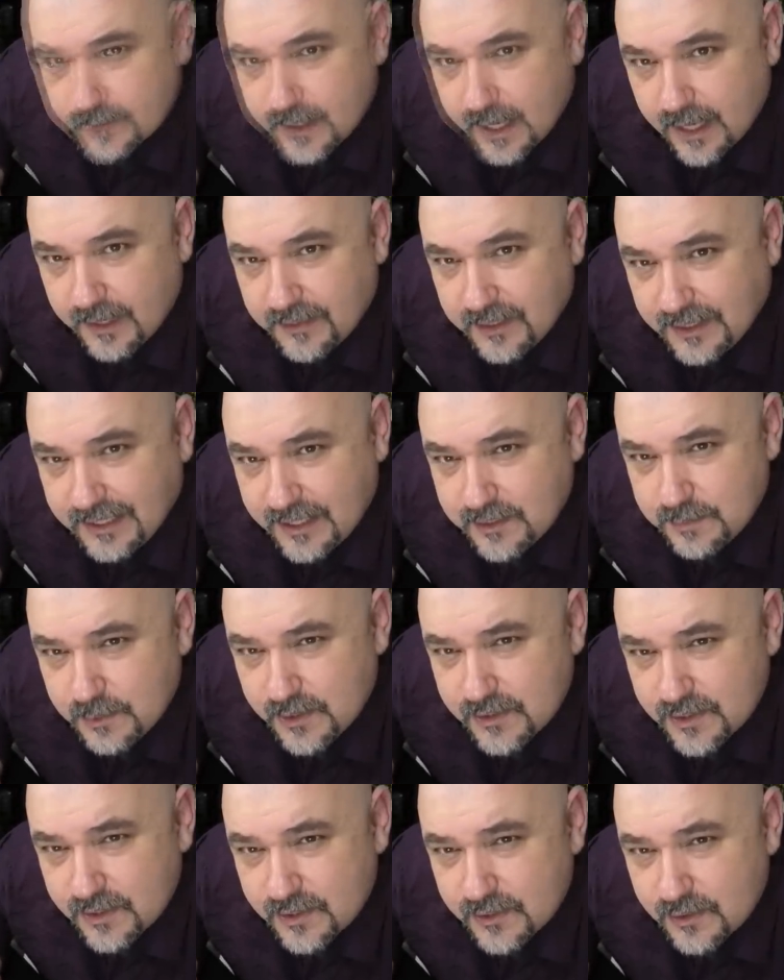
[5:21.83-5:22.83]
I think that's
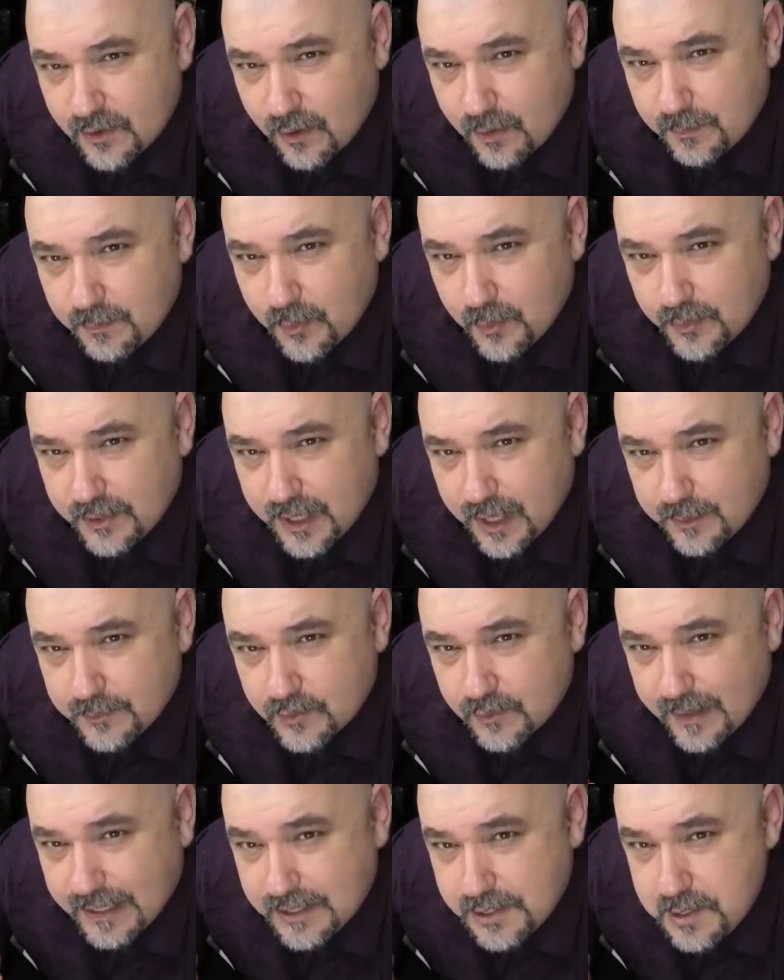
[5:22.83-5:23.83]
because historic board games
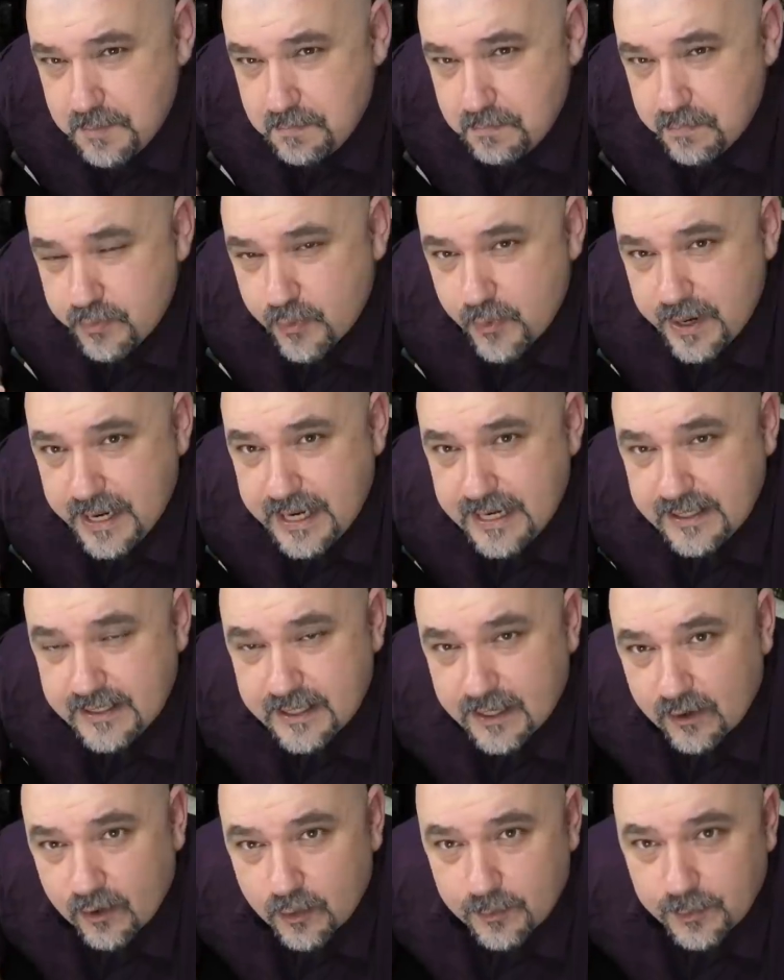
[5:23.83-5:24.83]
are actually pretty
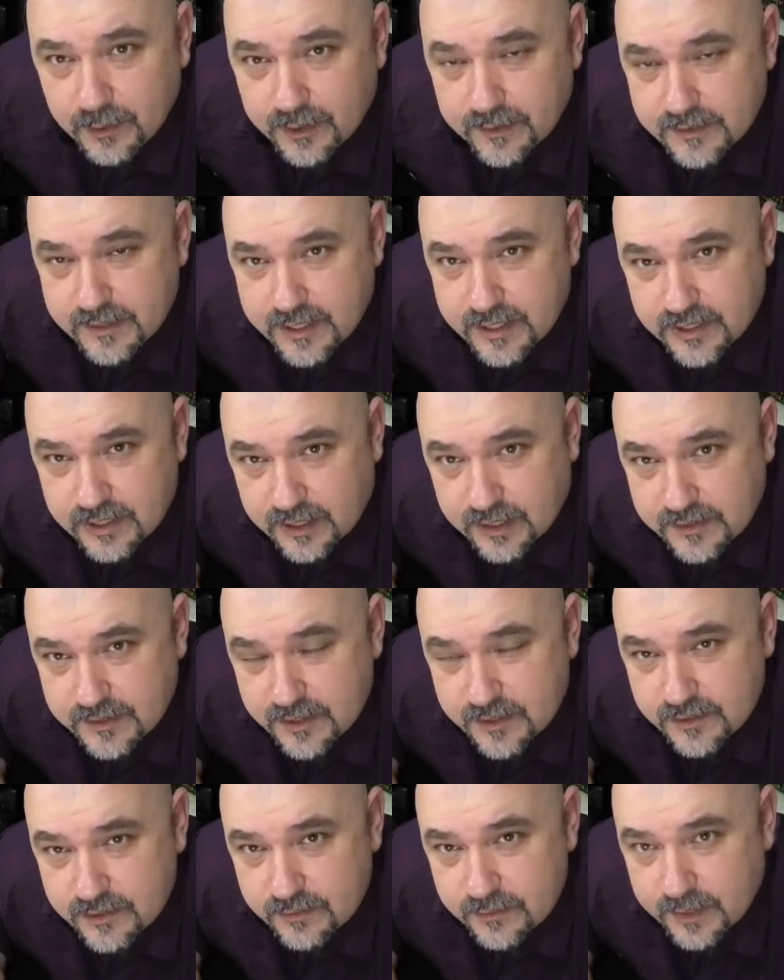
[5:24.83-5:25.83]
terrible at teaching us
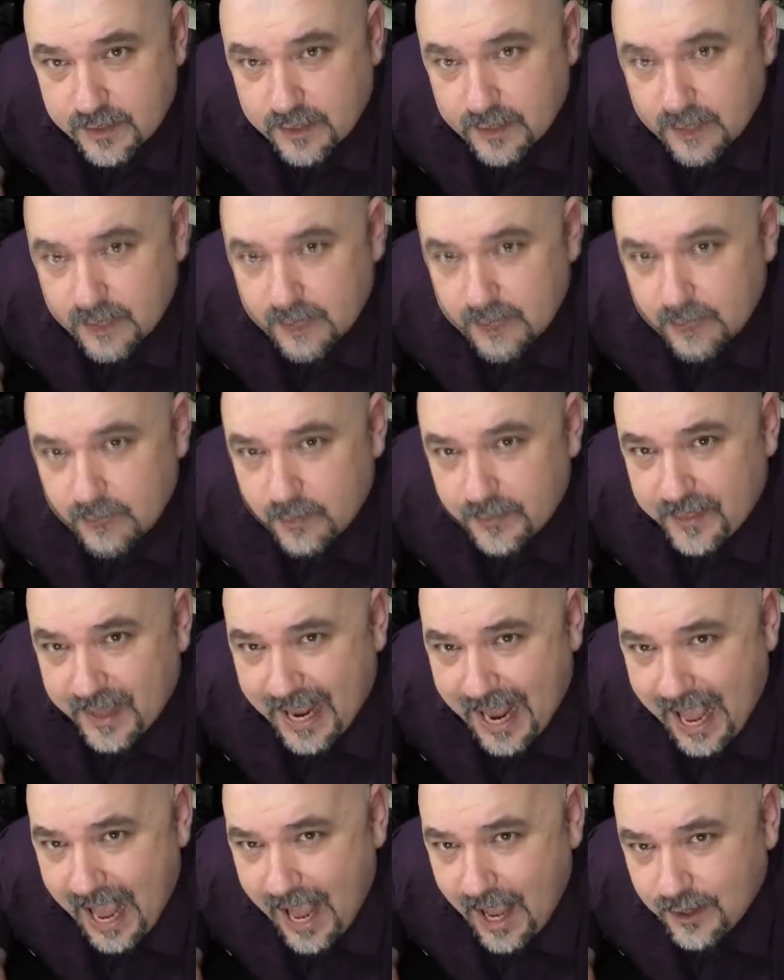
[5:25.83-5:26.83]
history. What they
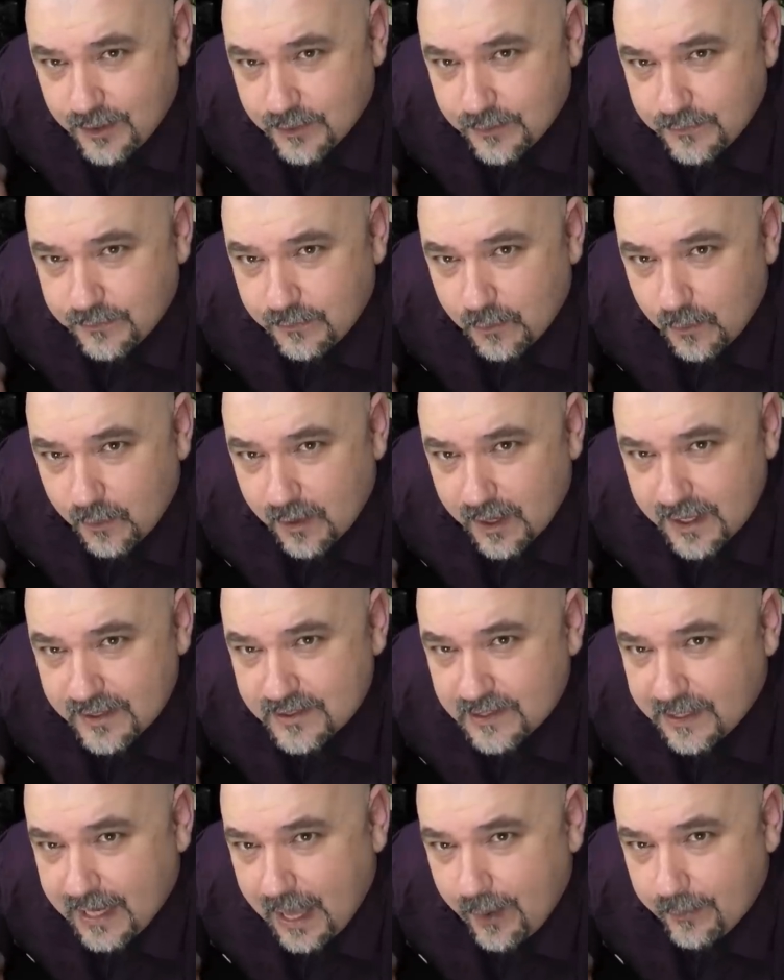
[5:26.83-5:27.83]
are good for is
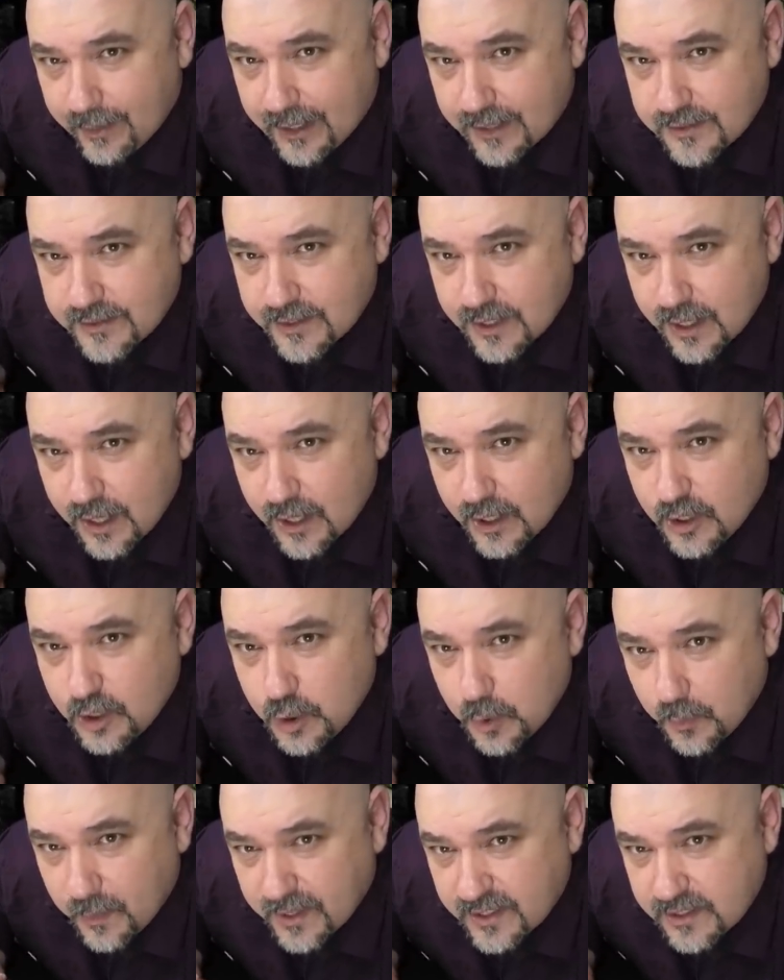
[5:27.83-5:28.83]
allowing us
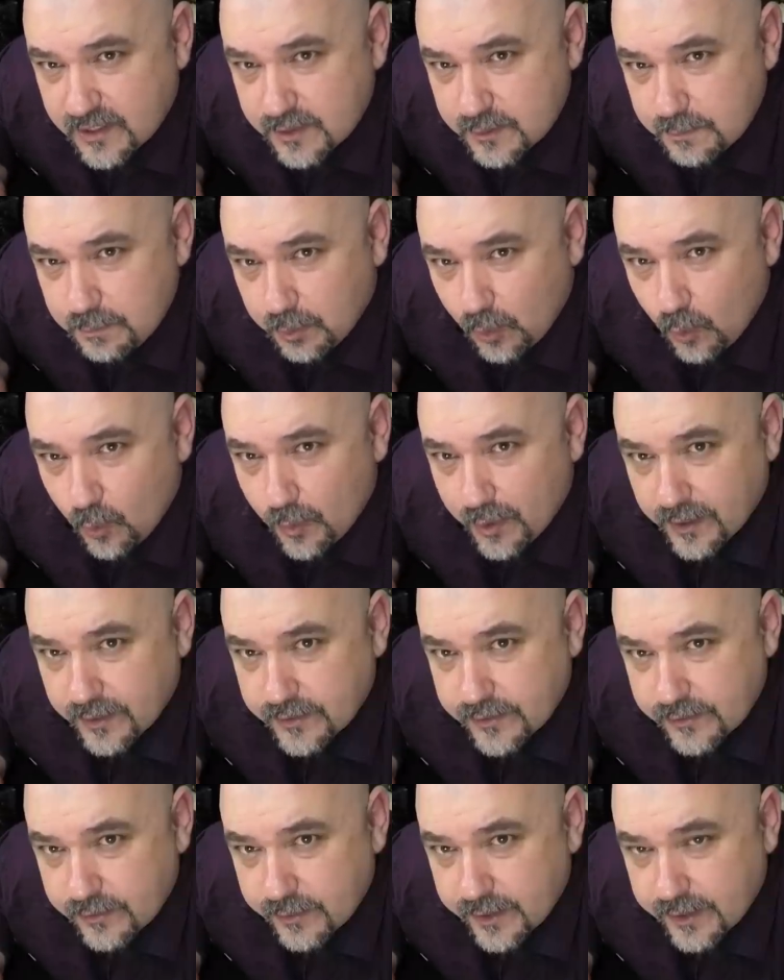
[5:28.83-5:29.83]
to explore
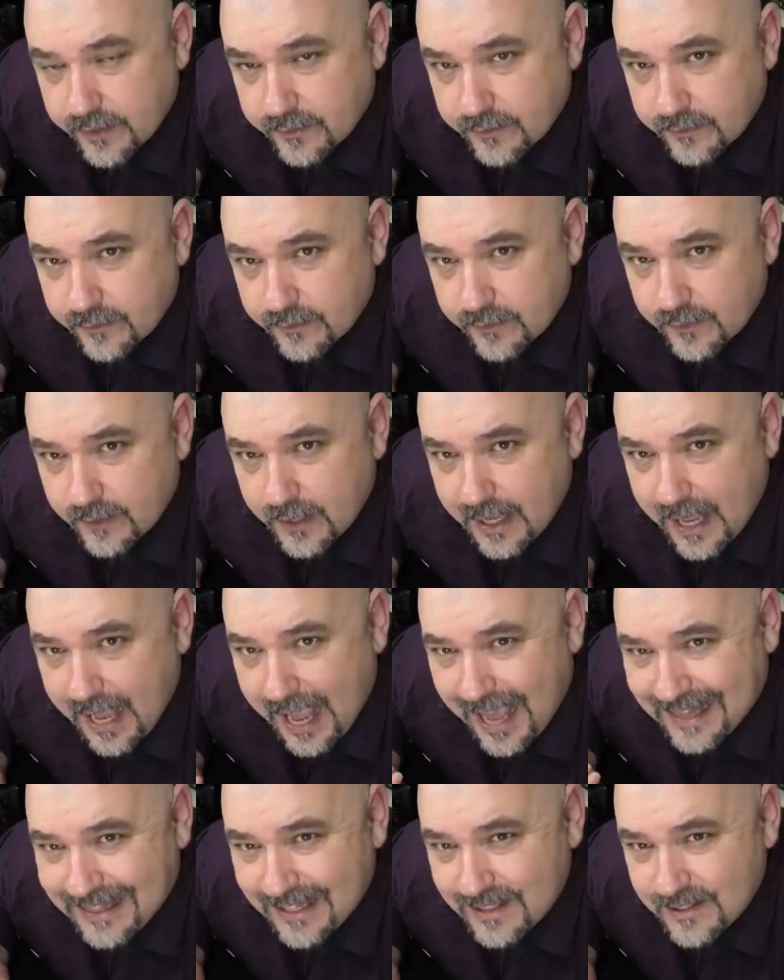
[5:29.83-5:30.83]
history.
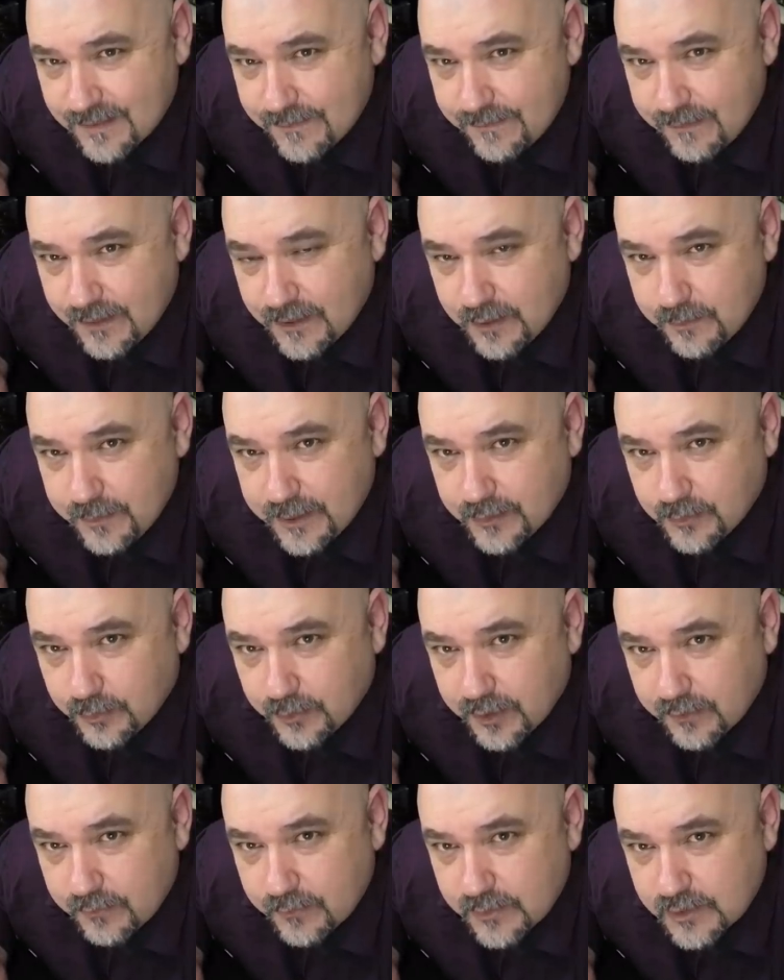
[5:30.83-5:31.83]
And there's a fundamental
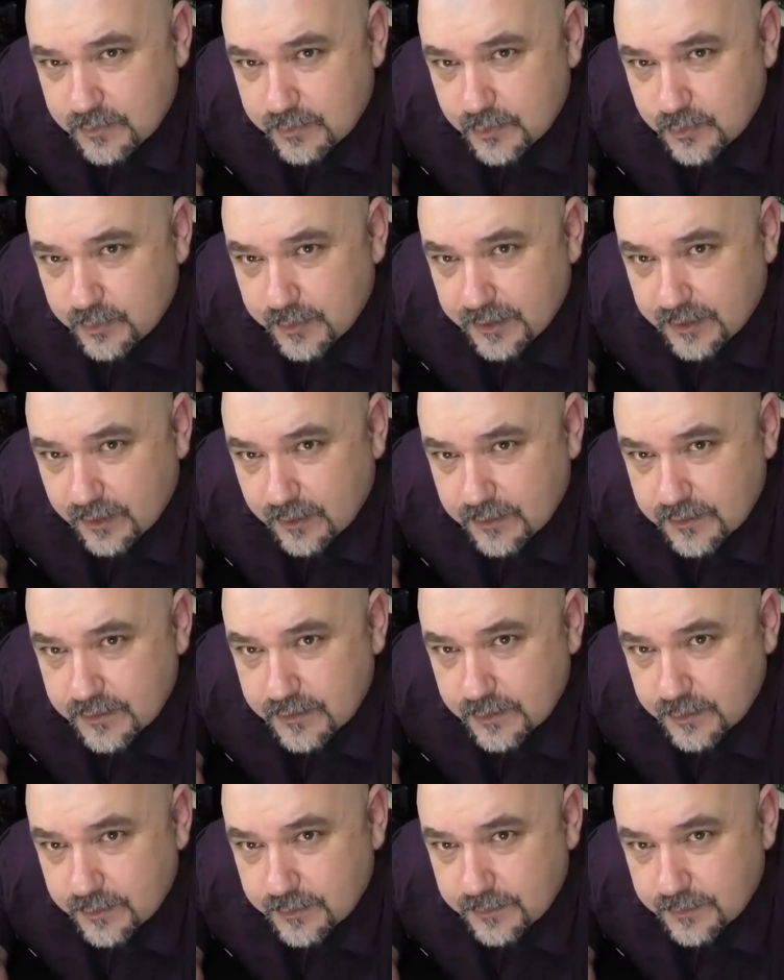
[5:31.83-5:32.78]
difference between those two.